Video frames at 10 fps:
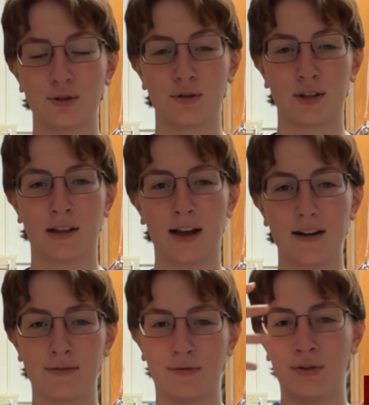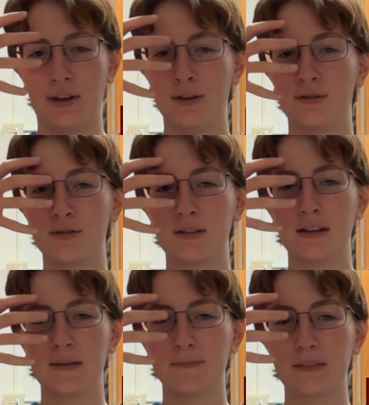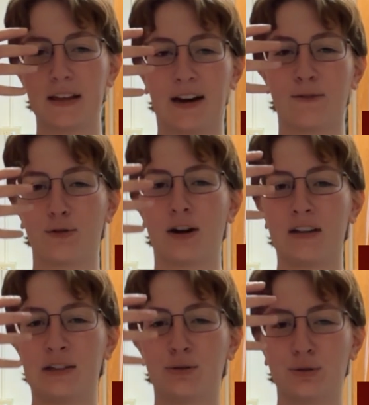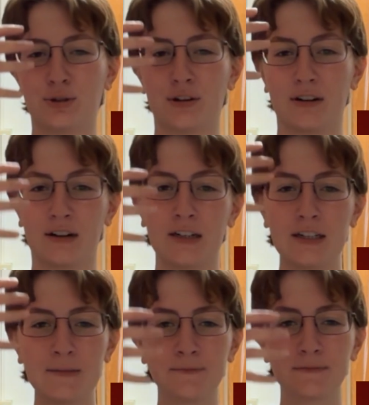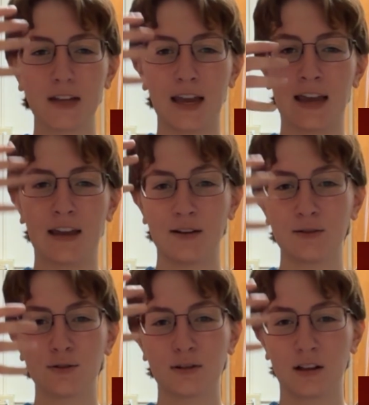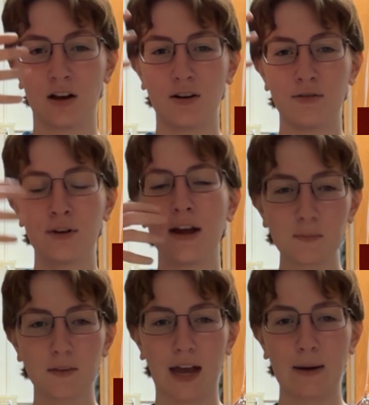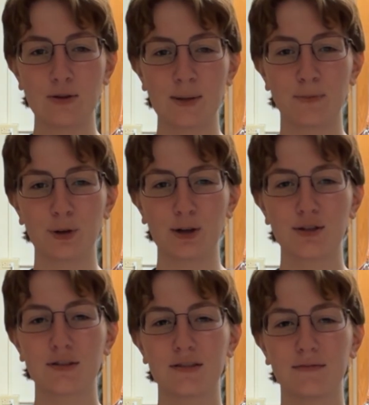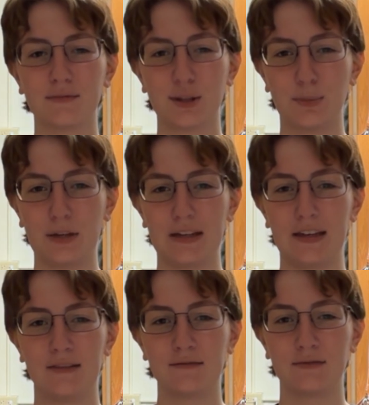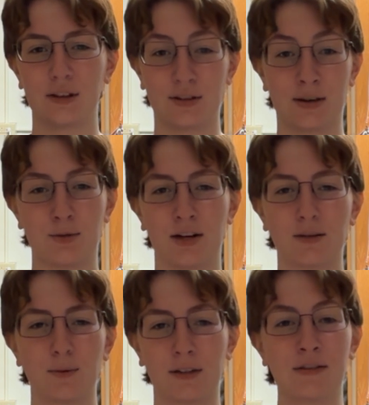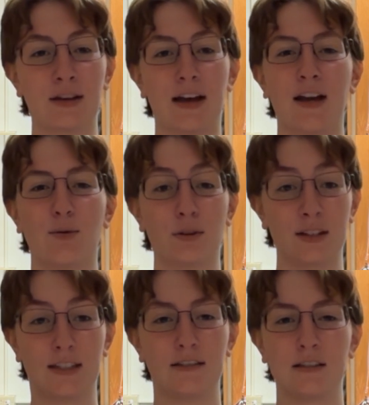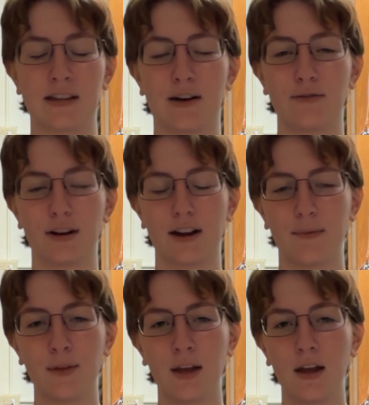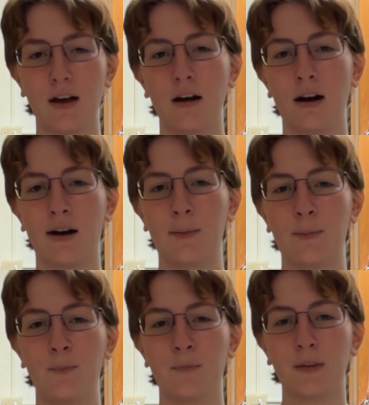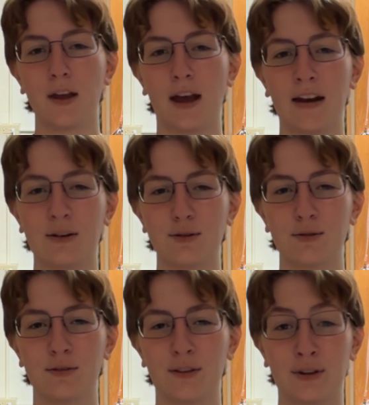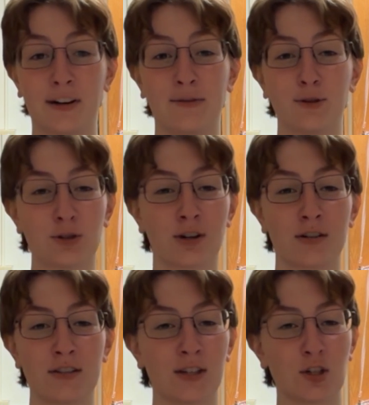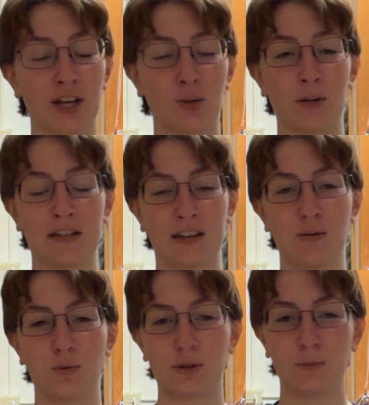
there's a lot of this, Freddy Krueger hand glove. I was up first to be the subject because I had a ridiculous outfit on. And the very first artistic shot that we did was